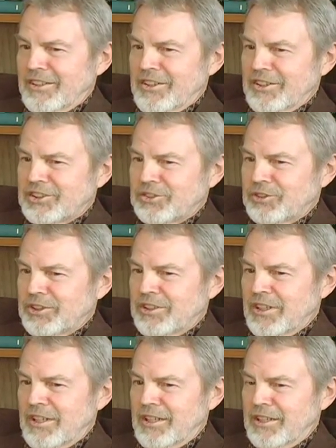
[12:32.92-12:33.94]
this
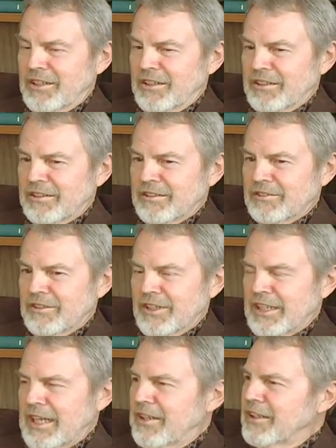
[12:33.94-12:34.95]
uh,
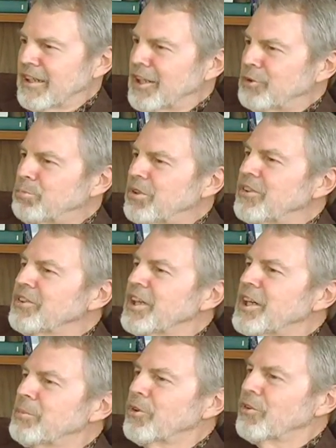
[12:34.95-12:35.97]
criticality had built
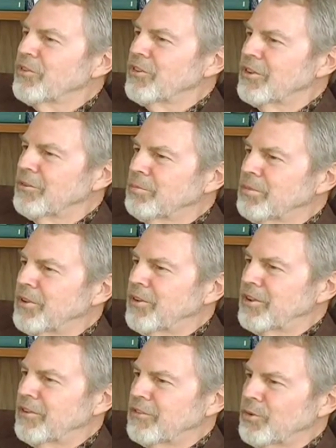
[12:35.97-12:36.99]
up over a
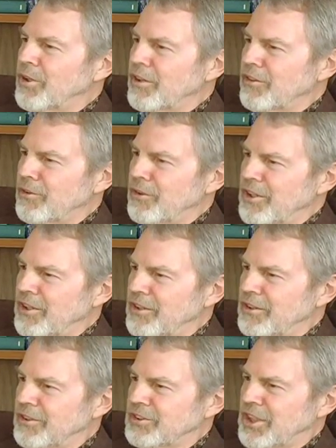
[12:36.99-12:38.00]
period of 20, 30
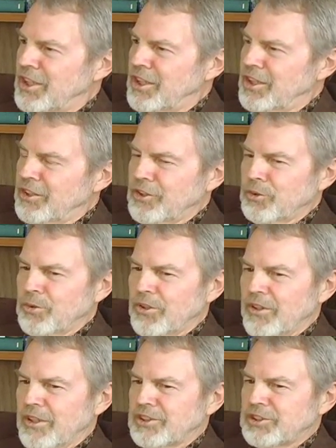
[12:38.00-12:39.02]
years to
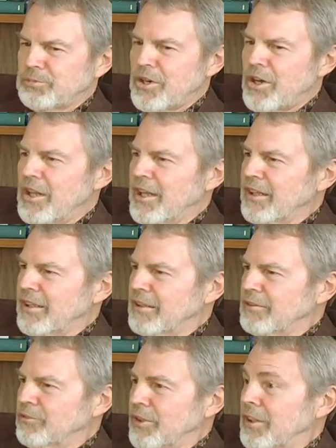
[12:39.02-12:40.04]
where this small,
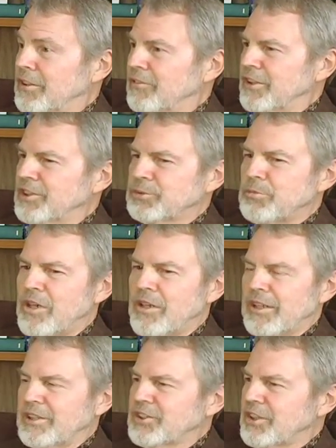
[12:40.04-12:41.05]
relatively
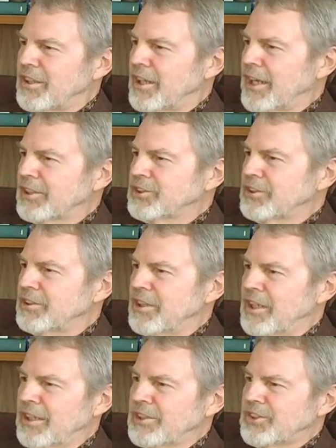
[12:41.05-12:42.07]
small incident actually
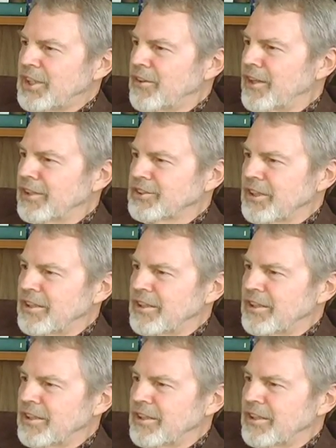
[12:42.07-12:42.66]
set things